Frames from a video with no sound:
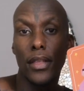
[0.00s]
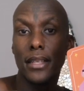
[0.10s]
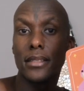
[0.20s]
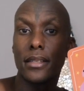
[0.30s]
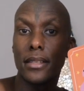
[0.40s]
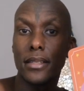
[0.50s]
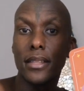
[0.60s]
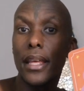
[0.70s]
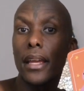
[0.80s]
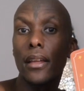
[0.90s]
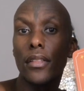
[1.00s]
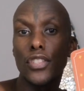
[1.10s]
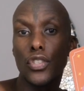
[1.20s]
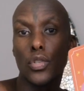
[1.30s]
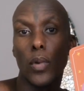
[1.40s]
there's this thing,
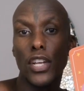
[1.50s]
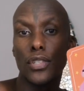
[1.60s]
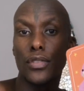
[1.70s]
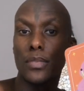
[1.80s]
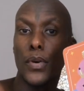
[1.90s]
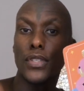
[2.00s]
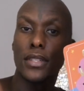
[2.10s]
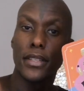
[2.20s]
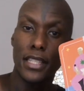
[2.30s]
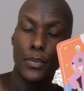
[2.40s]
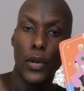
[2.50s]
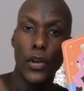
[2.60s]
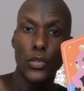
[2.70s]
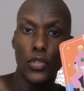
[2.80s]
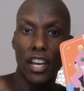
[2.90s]
this situation, this person's
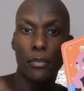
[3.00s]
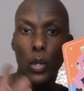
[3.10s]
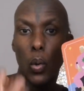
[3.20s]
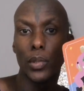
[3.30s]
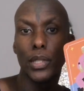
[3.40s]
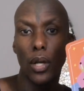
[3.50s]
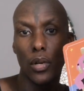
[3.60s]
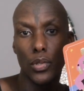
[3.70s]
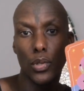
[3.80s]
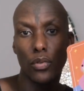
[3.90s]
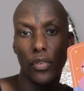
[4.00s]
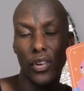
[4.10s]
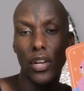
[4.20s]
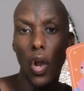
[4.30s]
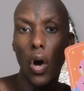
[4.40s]
experience, which I've been holding on to
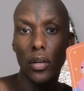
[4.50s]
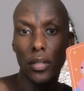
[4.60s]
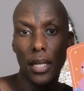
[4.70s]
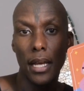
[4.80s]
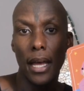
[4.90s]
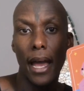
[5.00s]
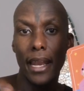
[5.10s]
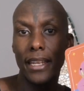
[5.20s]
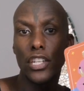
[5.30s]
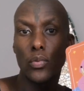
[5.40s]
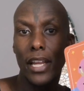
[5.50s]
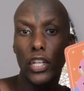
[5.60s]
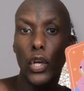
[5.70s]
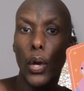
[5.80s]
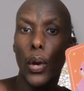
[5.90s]
very long, and I need to
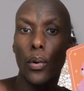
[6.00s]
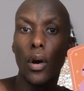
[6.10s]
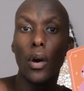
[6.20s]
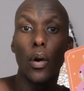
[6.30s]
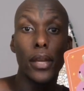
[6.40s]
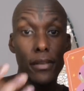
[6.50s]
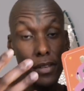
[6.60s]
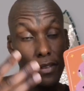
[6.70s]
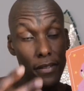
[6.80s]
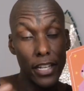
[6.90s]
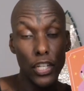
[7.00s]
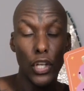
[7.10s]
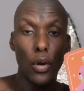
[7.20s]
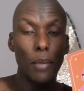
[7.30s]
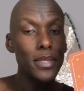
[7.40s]
let it go. Or even if I've let
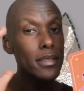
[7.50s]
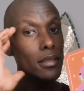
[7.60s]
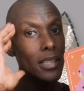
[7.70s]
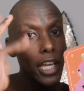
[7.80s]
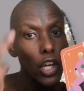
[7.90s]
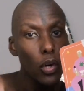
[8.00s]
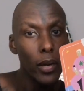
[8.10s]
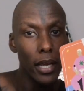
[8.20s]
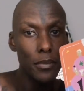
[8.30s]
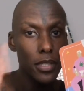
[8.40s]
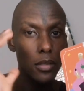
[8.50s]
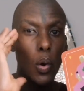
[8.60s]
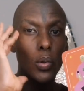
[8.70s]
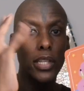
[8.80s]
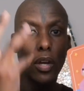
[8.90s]
it go, I'm still lingering, I'm
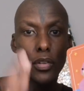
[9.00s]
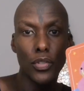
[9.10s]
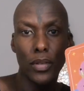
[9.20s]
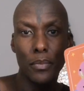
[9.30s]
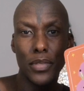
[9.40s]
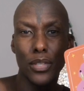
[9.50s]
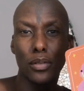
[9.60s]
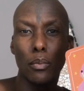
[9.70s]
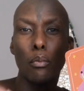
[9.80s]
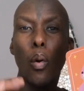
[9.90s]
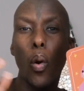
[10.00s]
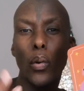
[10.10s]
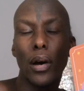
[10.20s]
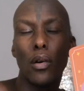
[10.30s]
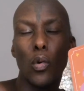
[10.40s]
still holding on to it, I'm still
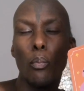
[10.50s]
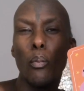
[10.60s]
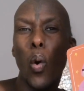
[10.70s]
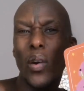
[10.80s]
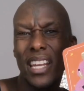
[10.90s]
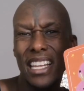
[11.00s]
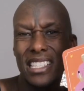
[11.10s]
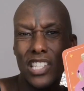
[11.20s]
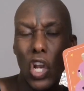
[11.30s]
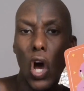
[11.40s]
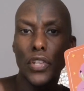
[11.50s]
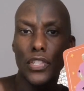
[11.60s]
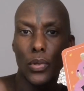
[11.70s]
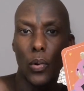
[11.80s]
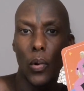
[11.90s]
mourning its
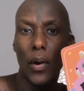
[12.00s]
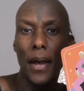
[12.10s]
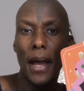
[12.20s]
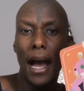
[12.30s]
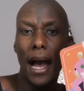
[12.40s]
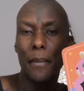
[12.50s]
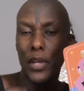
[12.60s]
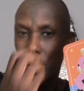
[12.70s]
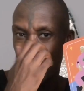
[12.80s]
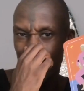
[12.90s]
loss, or I